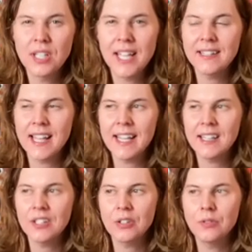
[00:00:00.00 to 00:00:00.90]
and
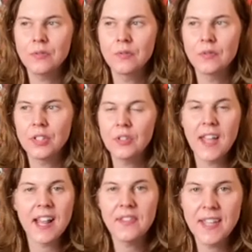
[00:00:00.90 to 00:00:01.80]
like you've
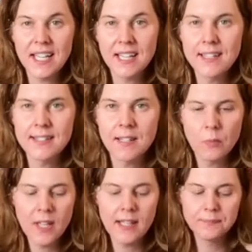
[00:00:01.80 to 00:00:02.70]
elevated in
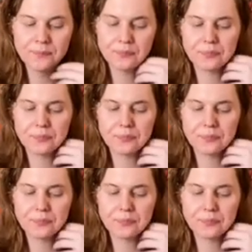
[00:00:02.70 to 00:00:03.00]
some way.